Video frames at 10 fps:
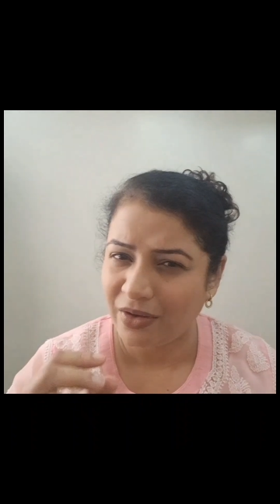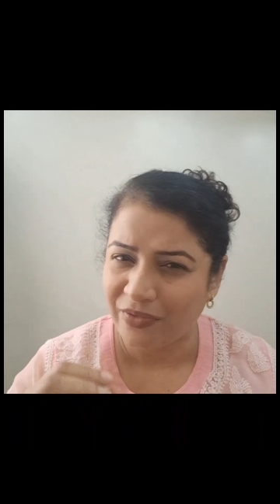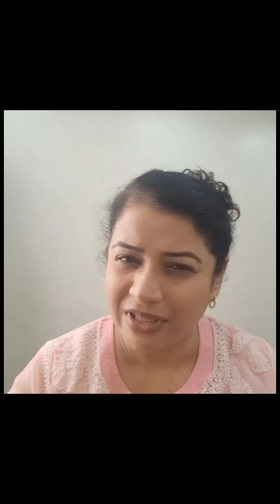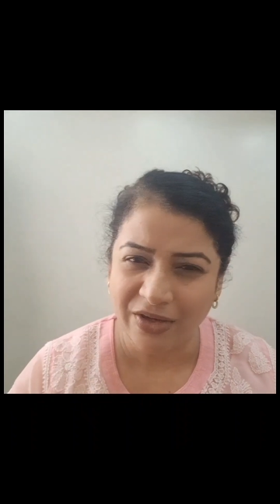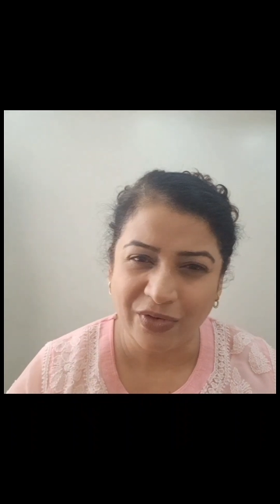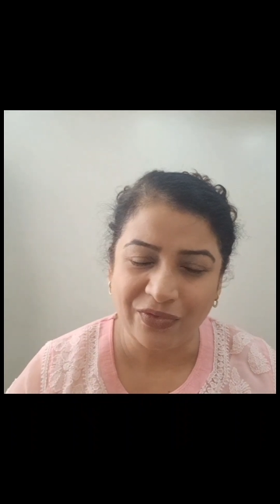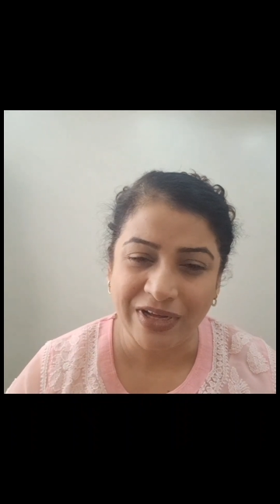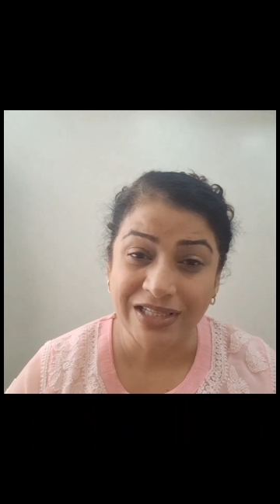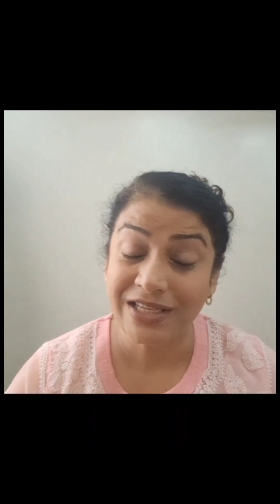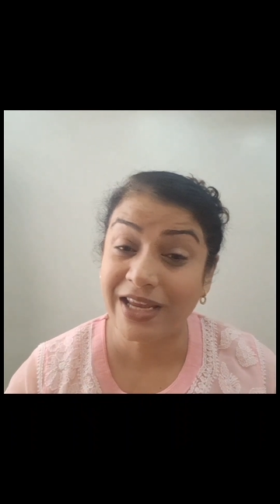When they were
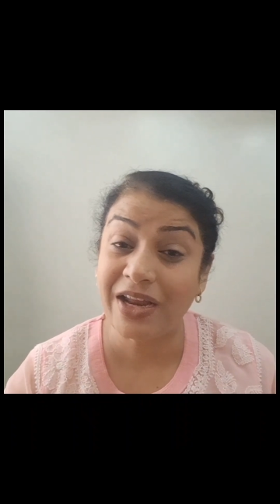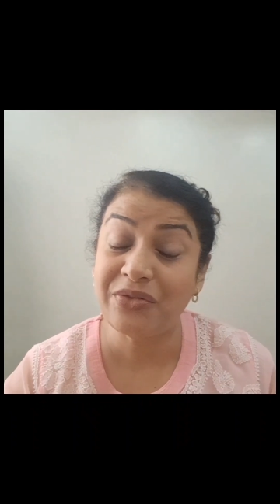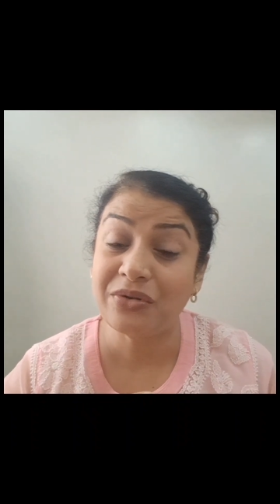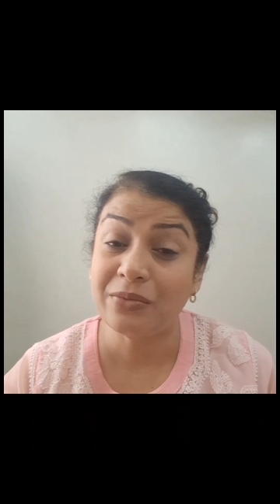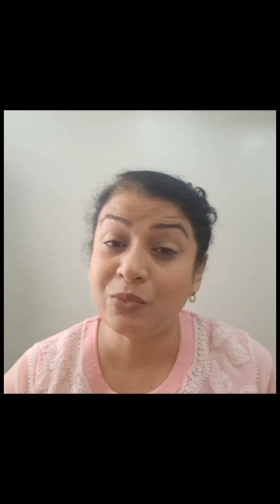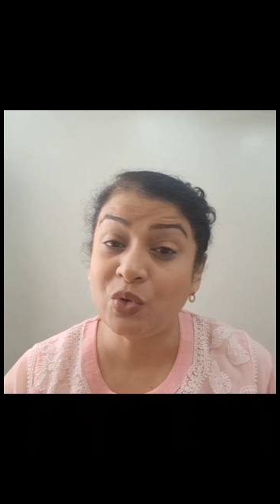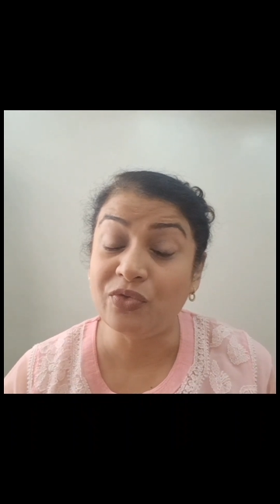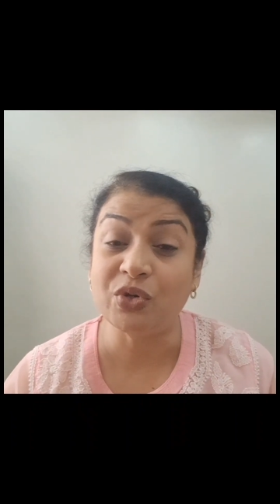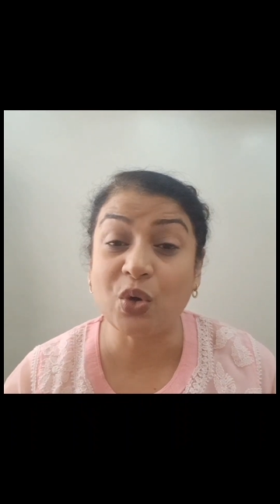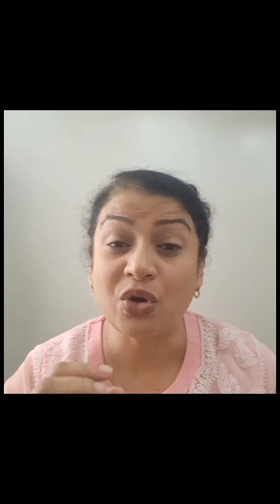once again
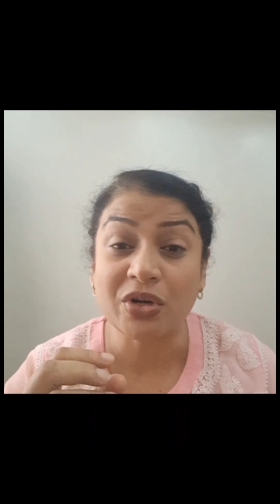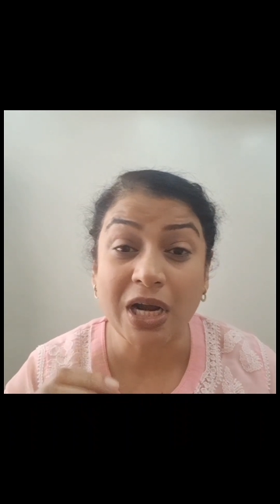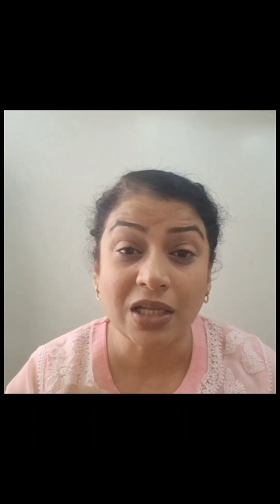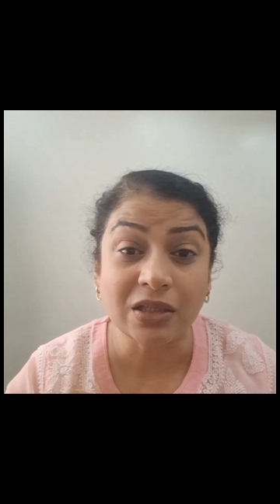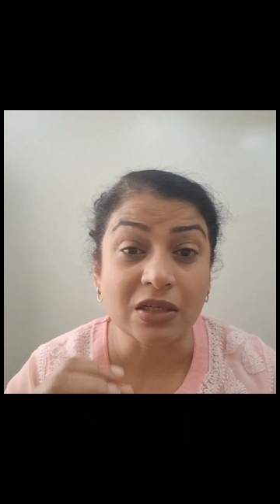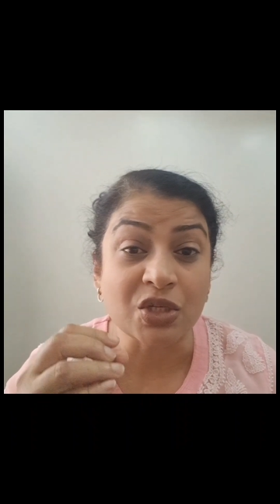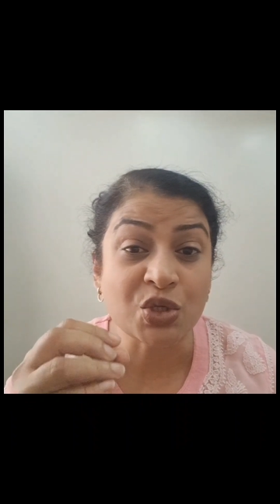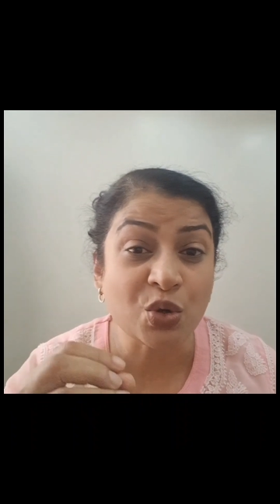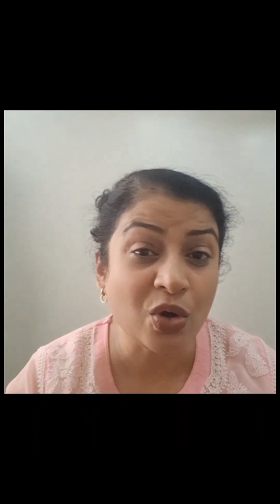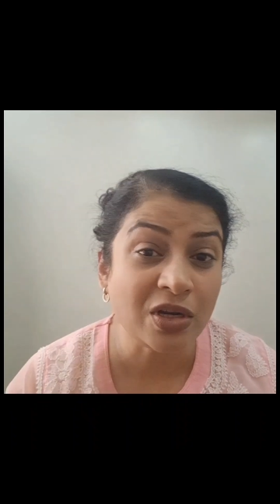removed or rather
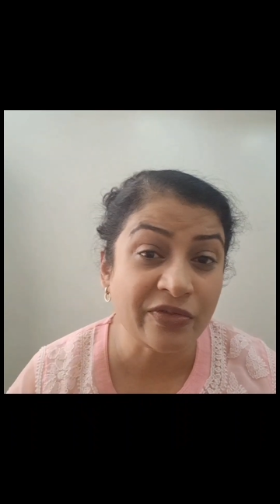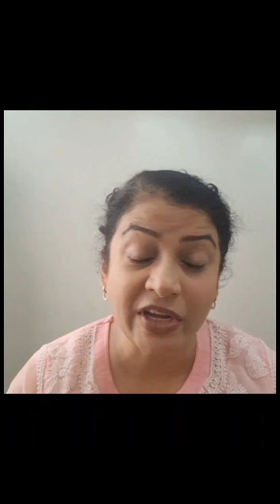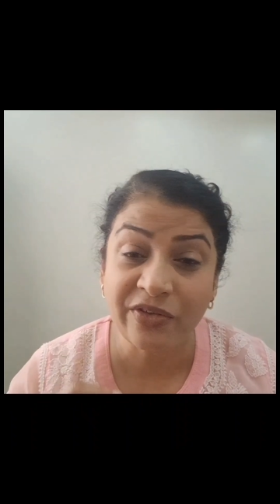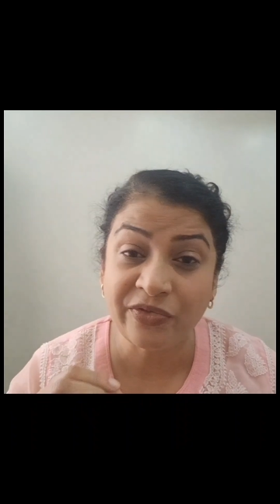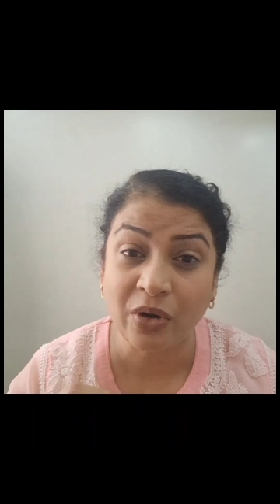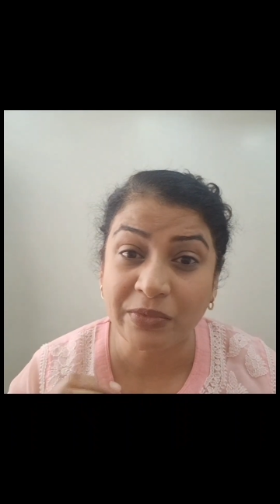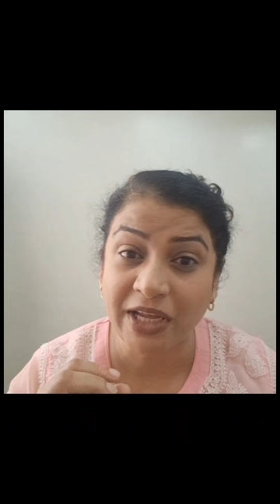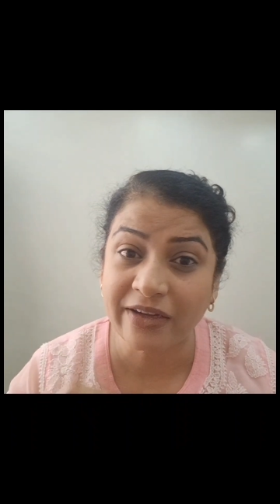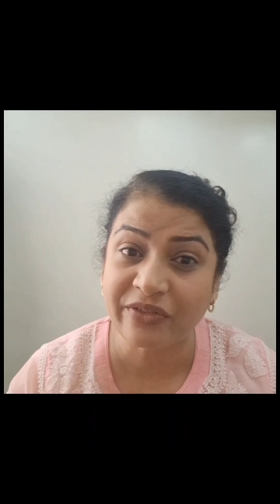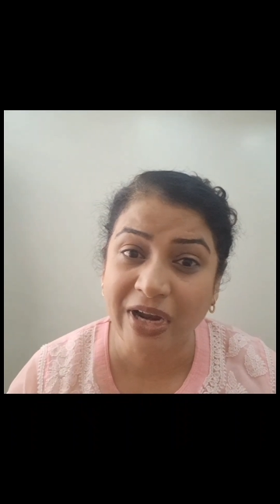torn away from
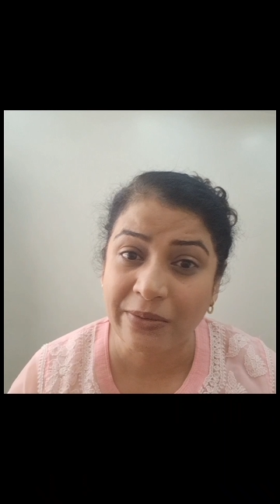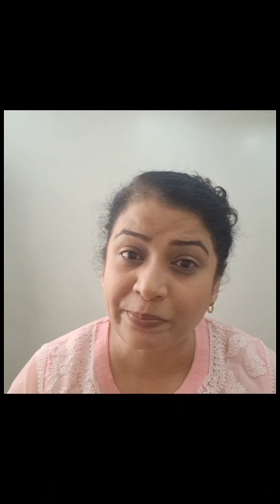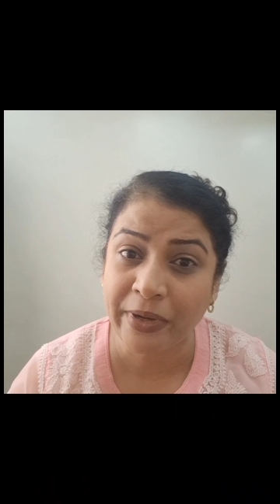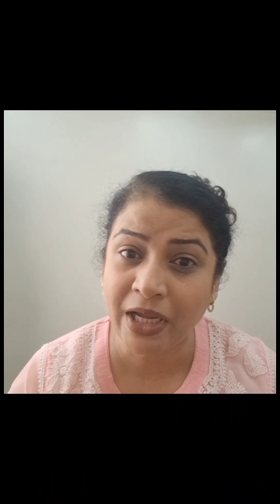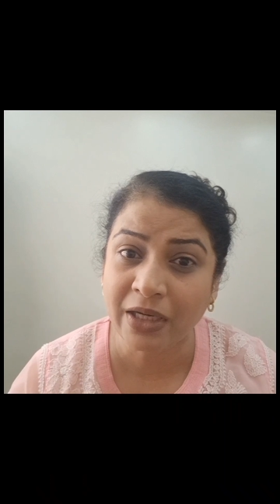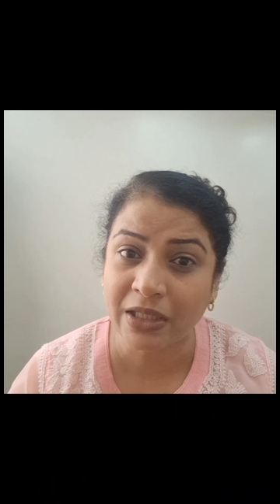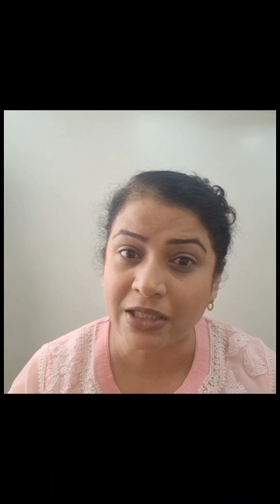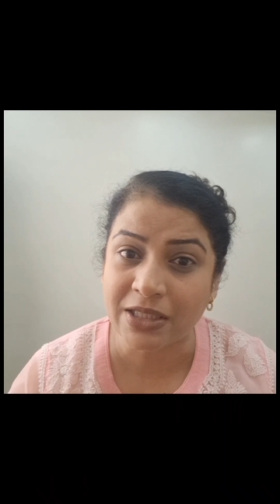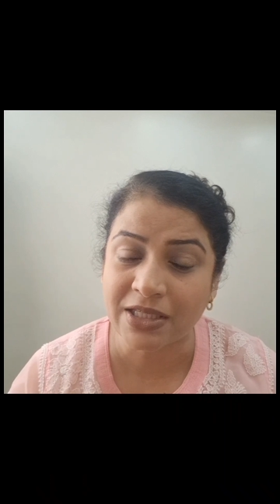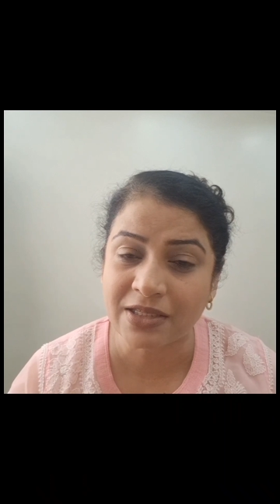their
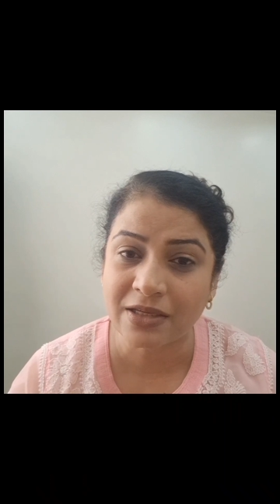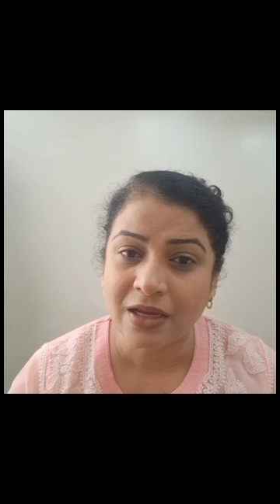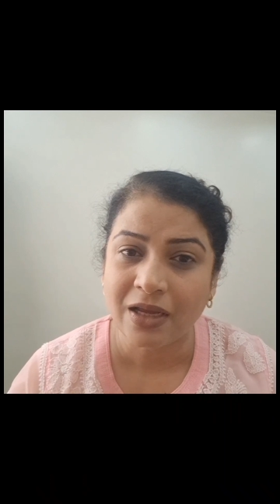grandparents